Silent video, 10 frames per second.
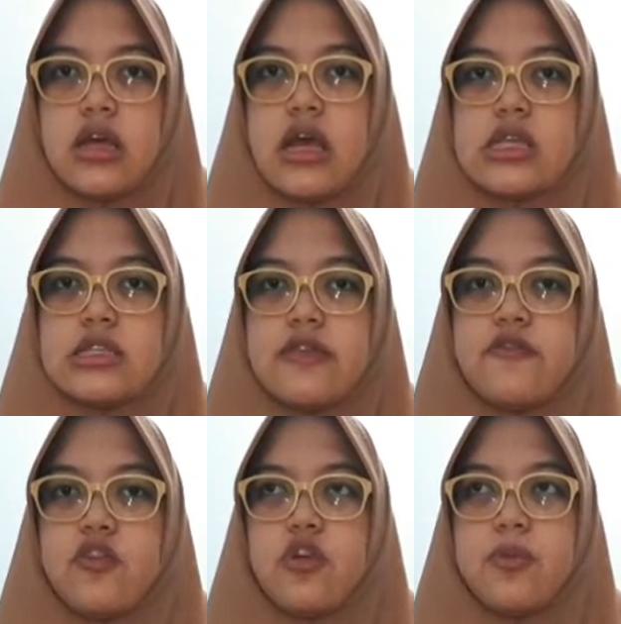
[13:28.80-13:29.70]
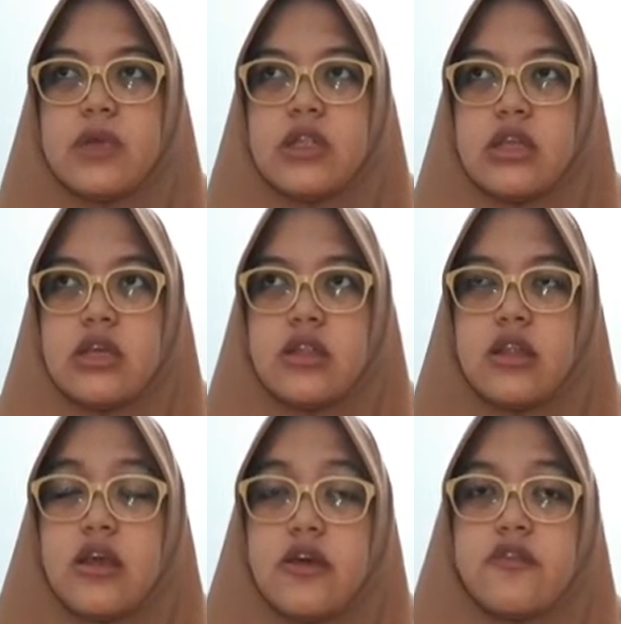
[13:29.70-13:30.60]
asking for opinion
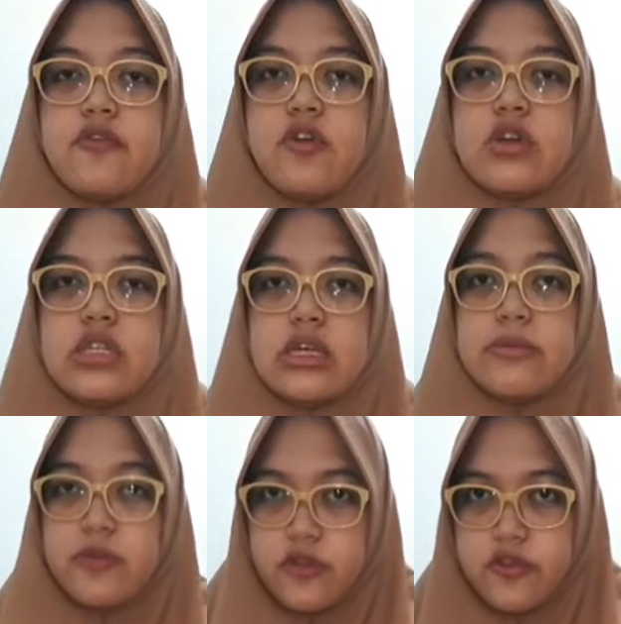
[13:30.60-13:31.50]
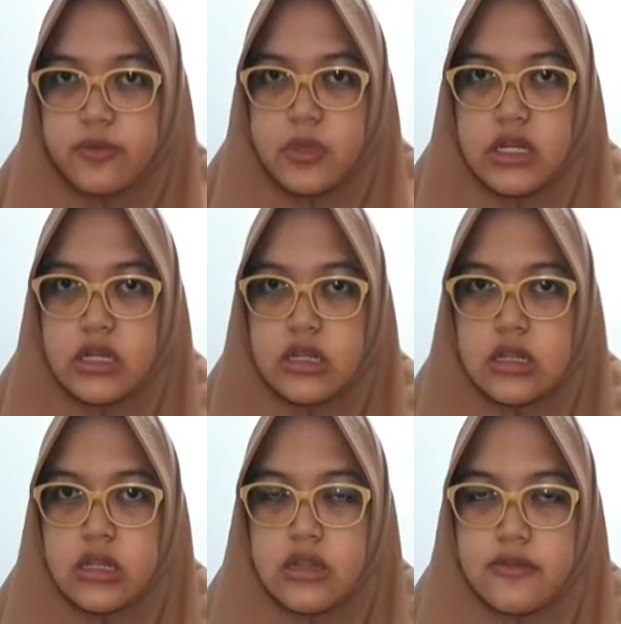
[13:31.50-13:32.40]
for the improvement
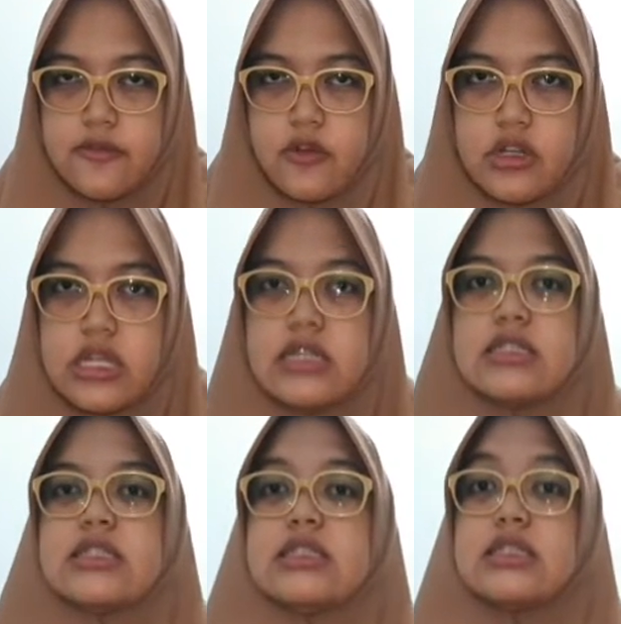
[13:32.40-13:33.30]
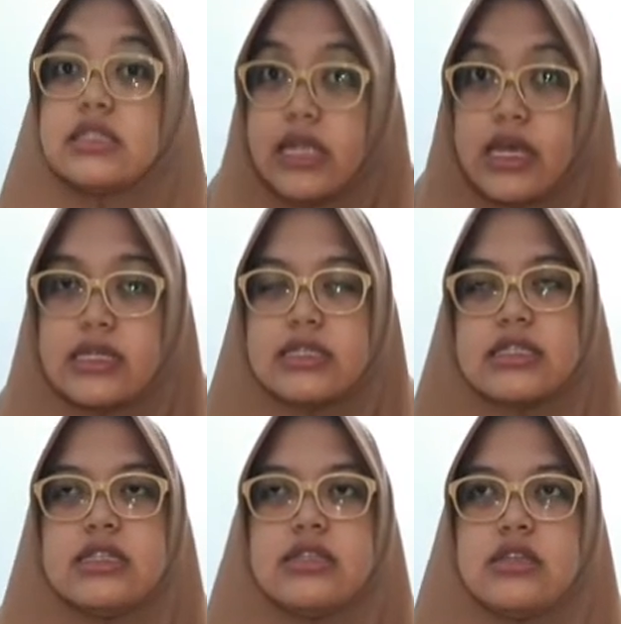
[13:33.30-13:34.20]
for their text.